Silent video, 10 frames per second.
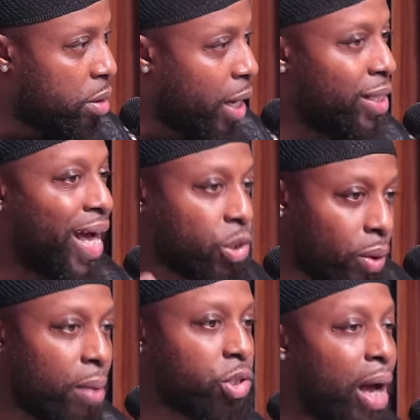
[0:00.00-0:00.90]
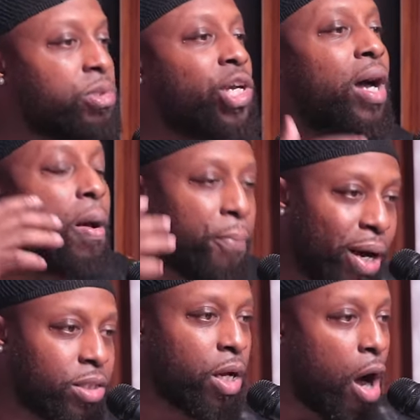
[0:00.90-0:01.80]
And that's what I'm, I'm trying to
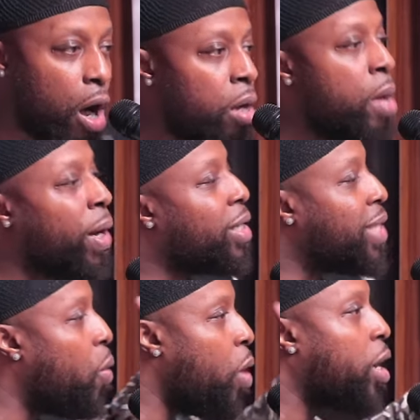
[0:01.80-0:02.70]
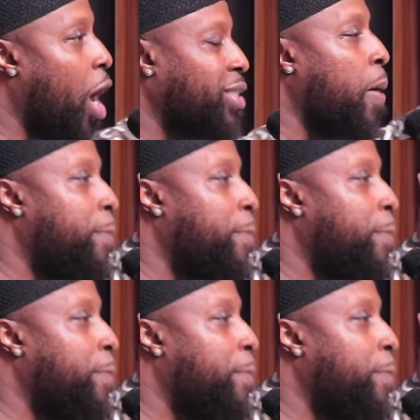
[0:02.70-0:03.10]
impress God because I want God to